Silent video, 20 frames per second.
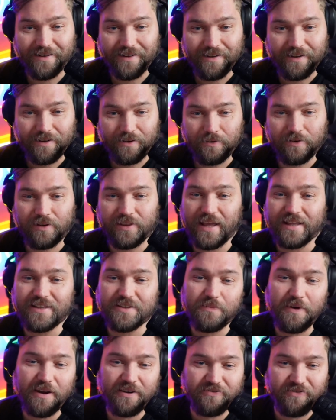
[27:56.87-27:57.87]
well, that's
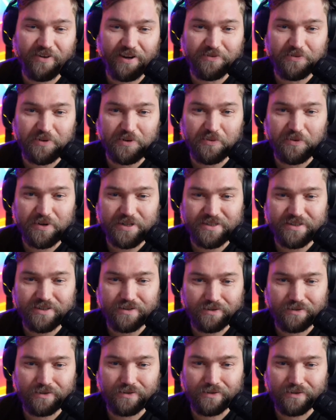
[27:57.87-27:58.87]
my favorite question
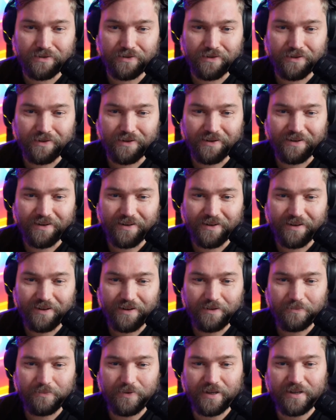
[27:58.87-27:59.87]

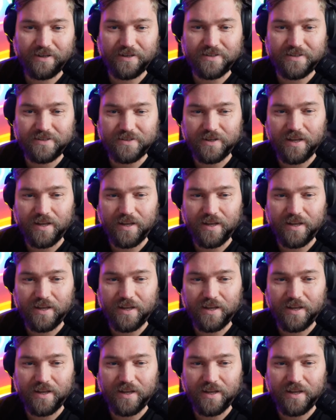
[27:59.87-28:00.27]
because